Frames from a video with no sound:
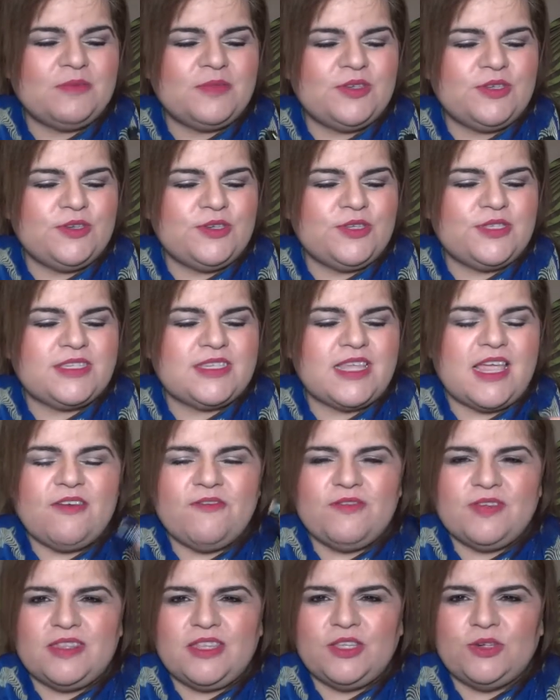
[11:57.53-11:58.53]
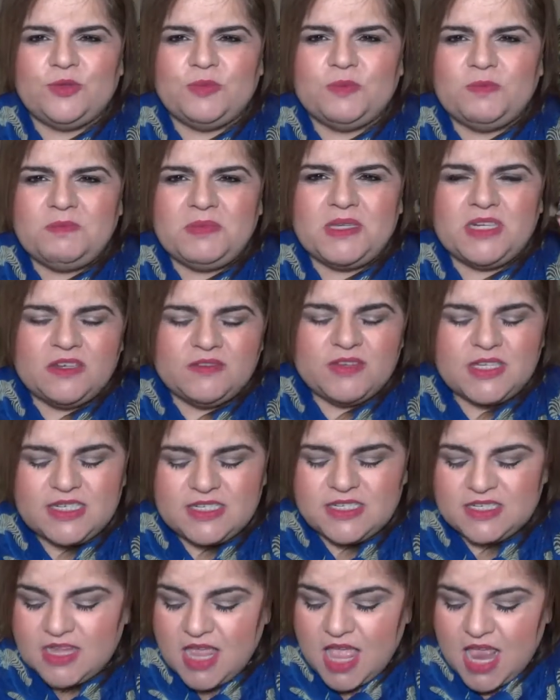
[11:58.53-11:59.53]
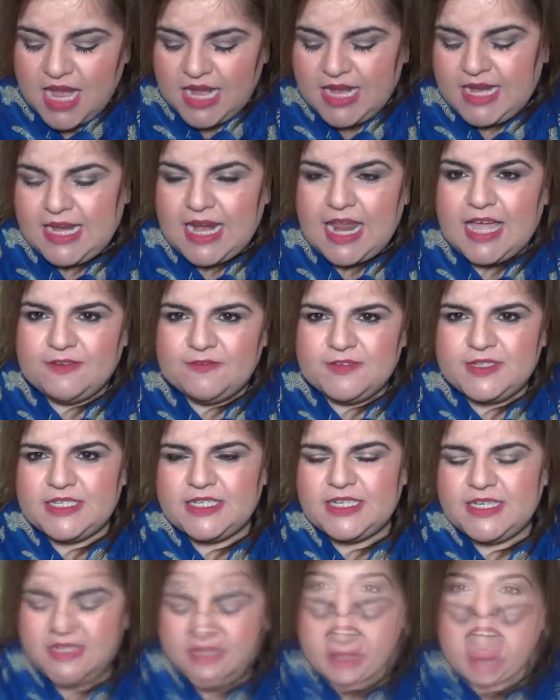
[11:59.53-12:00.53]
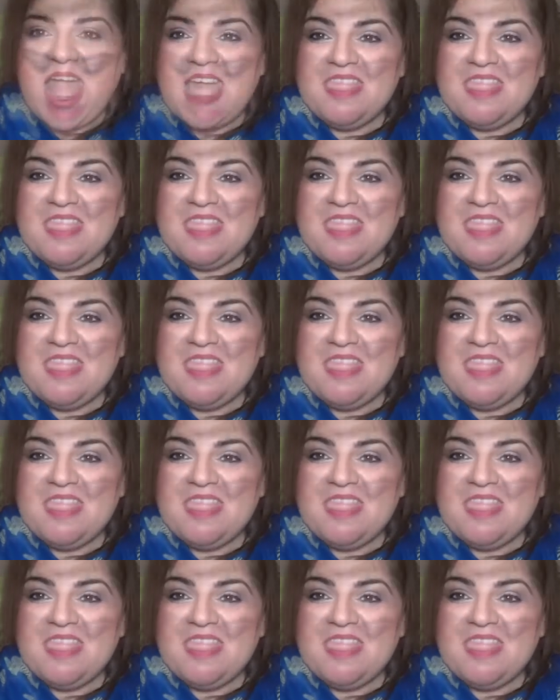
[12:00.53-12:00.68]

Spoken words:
use every little bit of it. Loved it.